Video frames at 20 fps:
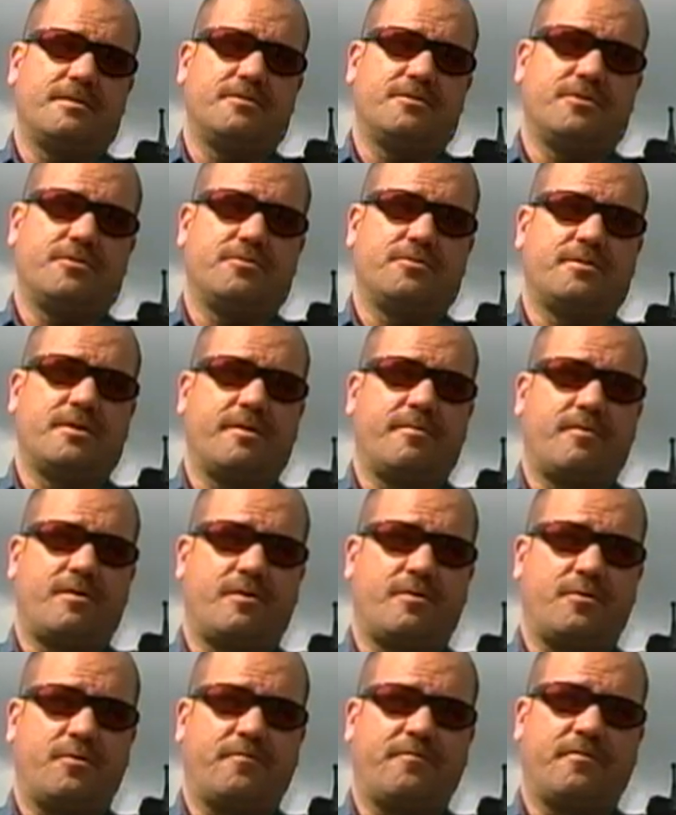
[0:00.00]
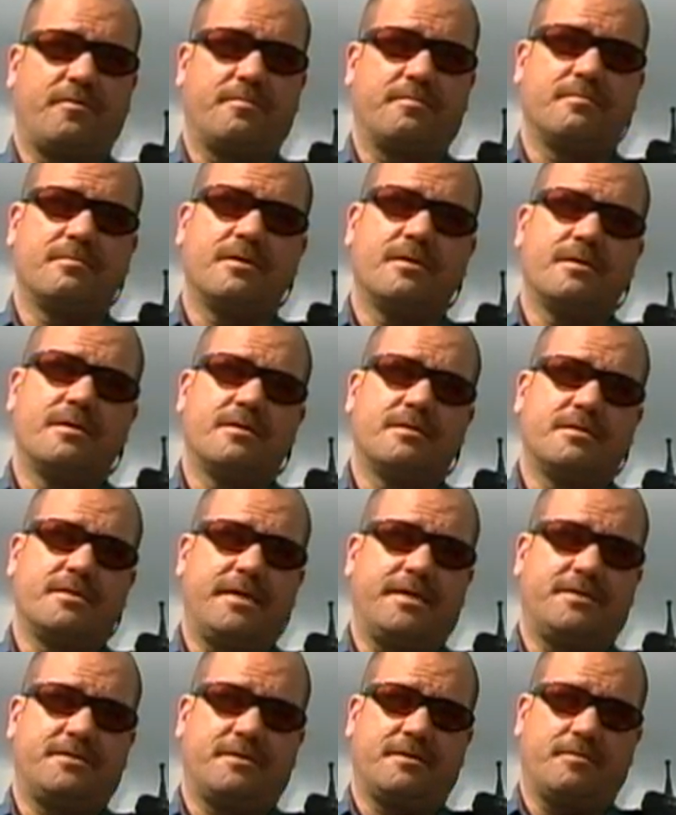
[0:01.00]
children that were hurt from
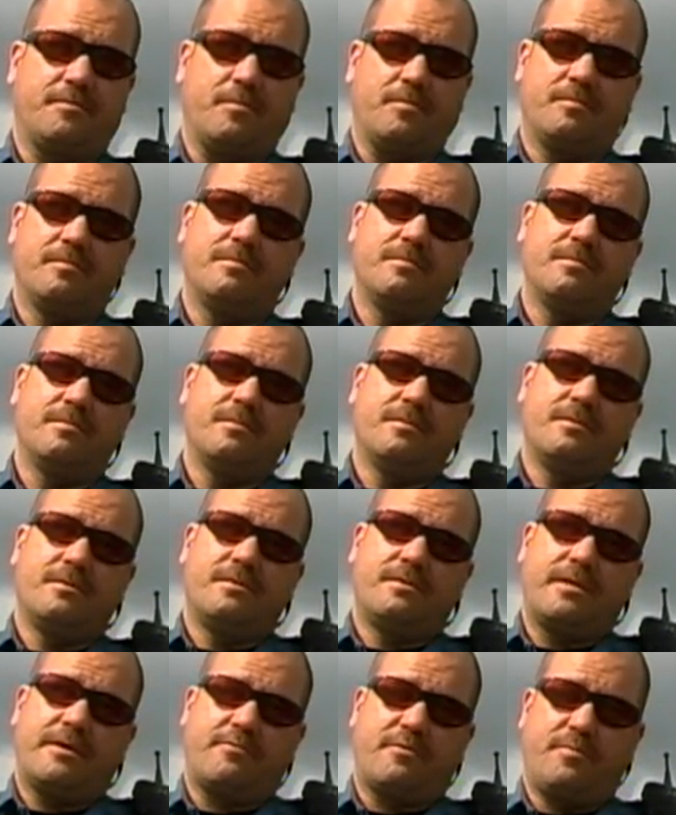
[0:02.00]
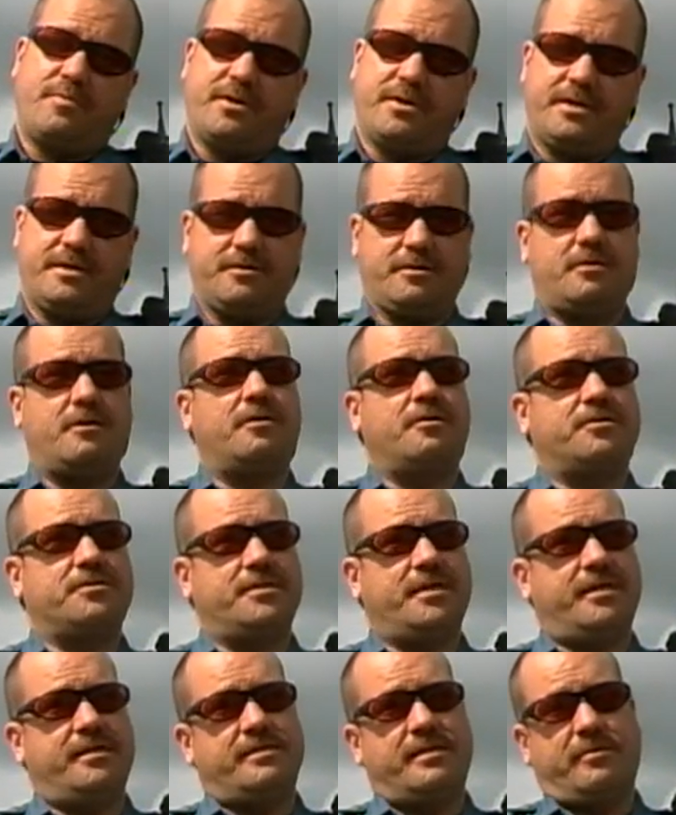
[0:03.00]
seats that they were put in the car
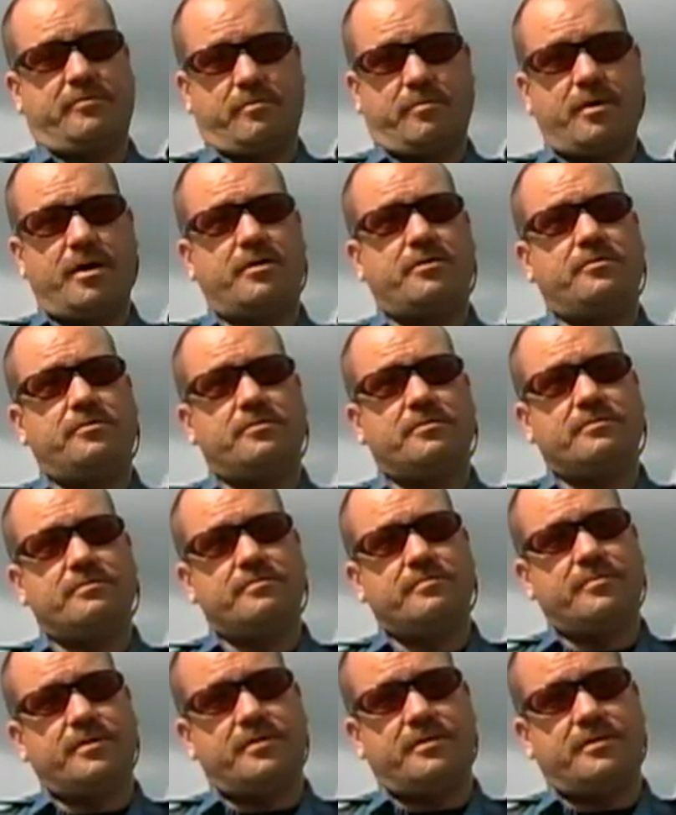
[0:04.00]
seat and they were buckled, but